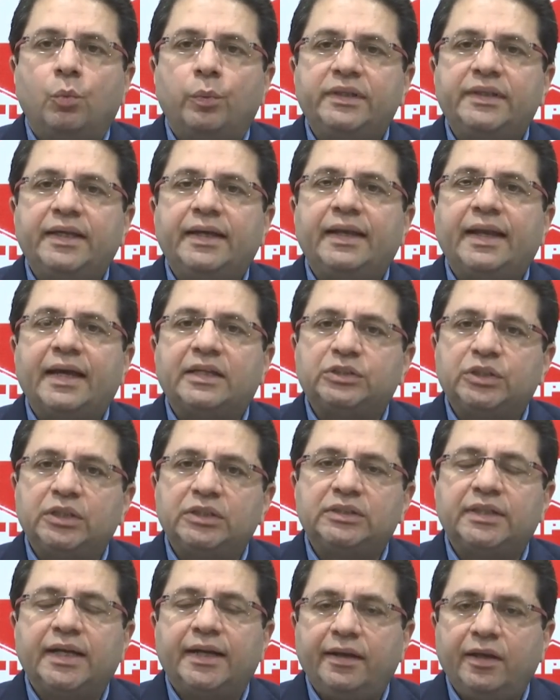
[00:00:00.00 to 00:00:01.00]
With the
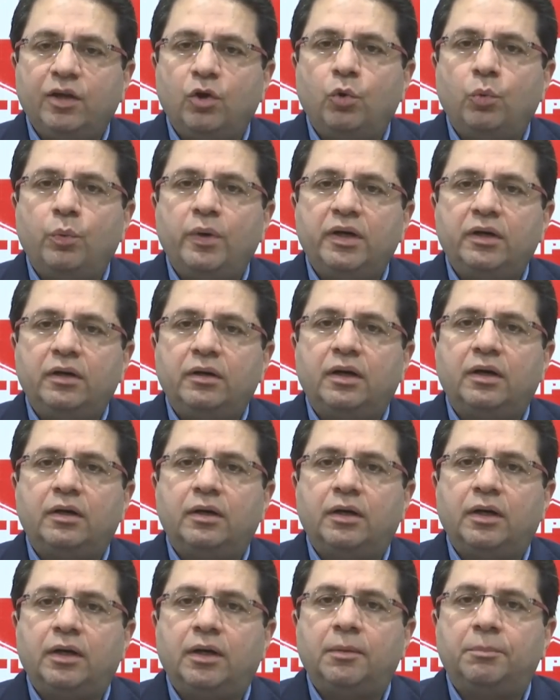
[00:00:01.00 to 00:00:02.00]
elections getting
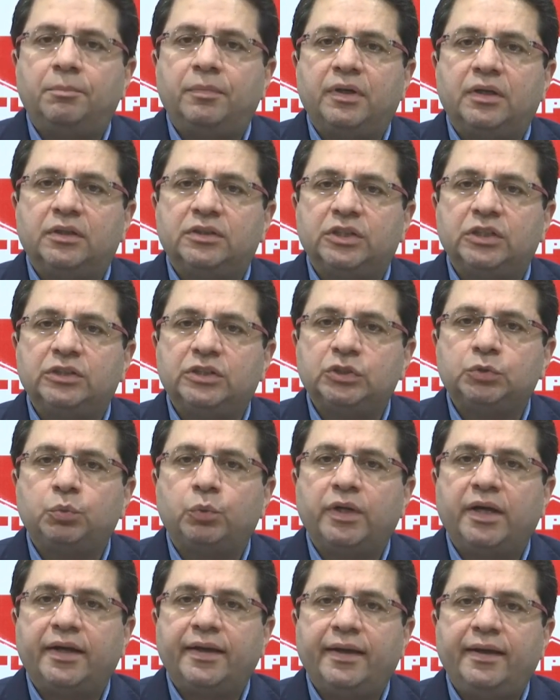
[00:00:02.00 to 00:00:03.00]
over,
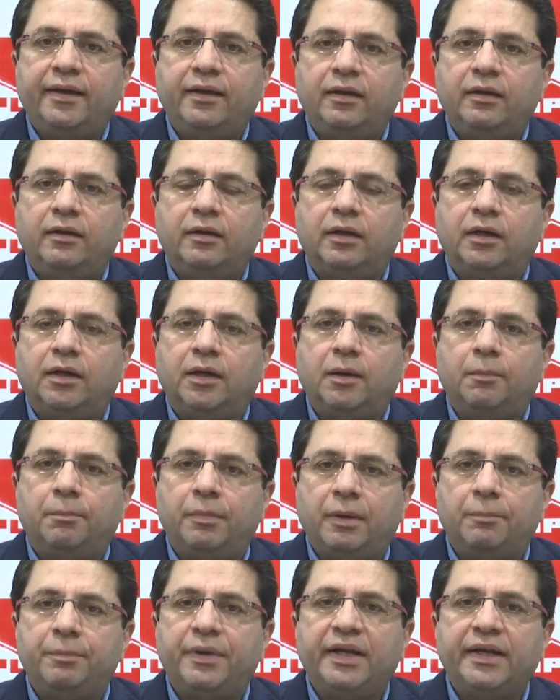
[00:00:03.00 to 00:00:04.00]
this would again
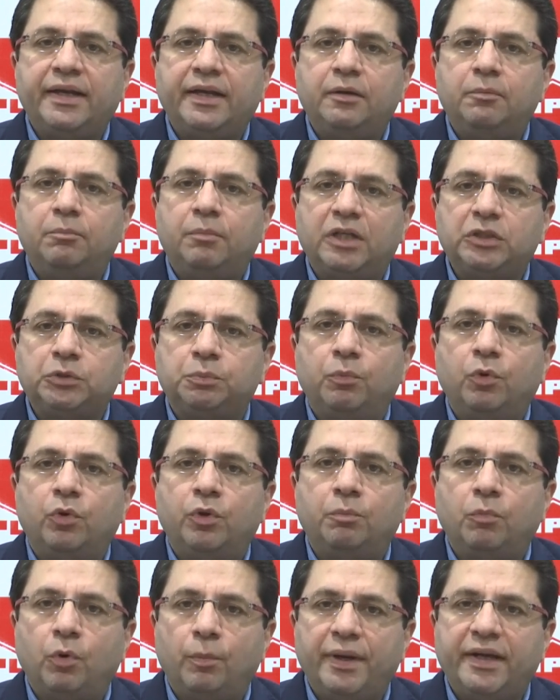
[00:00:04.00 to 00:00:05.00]
bring in much
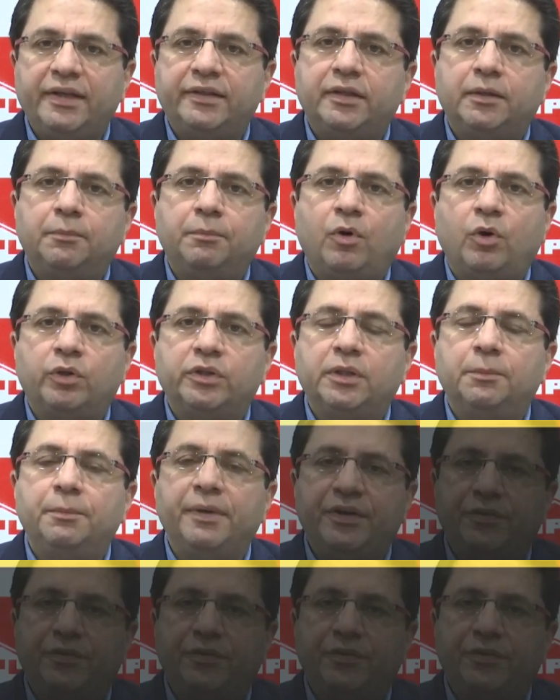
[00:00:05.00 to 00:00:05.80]
more momentum on the